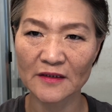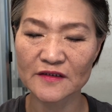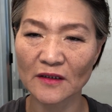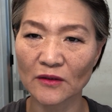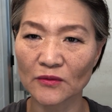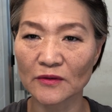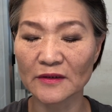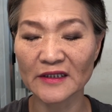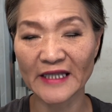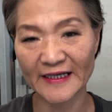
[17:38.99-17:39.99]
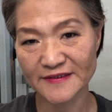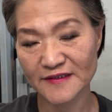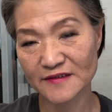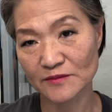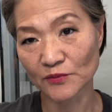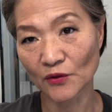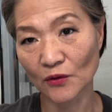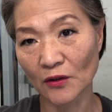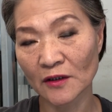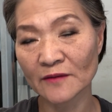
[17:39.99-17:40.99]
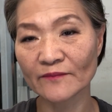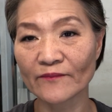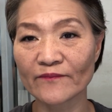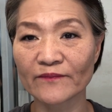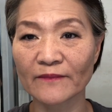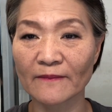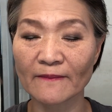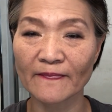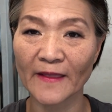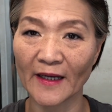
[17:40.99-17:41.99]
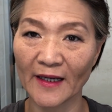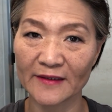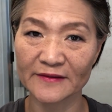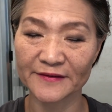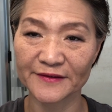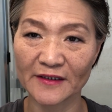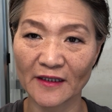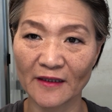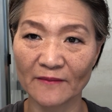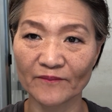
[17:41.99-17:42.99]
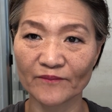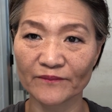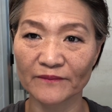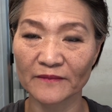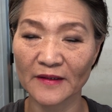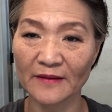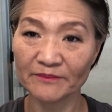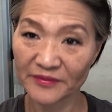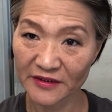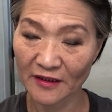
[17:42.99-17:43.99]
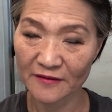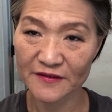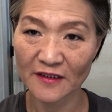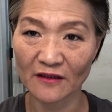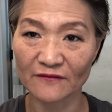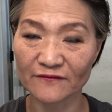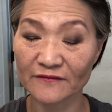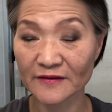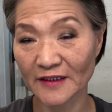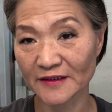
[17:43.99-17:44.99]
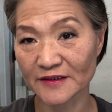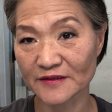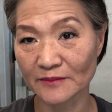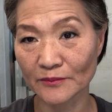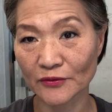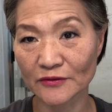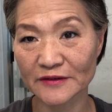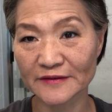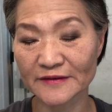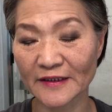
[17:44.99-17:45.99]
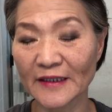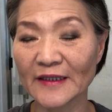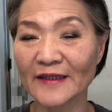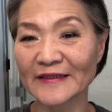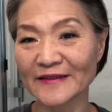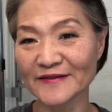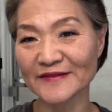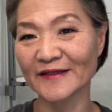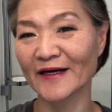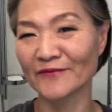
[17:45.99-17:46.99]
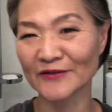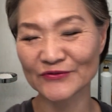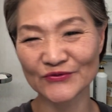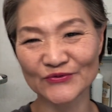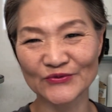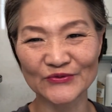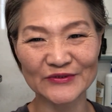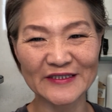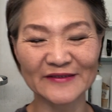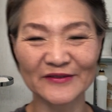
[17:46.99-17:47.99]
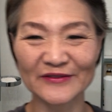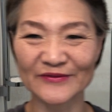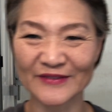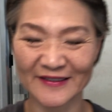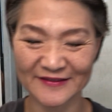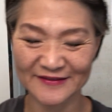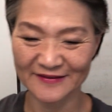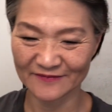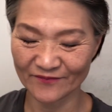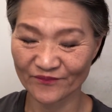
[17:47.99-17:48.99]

so less is more, and be yourself. That is important. Another thing I want to tell you that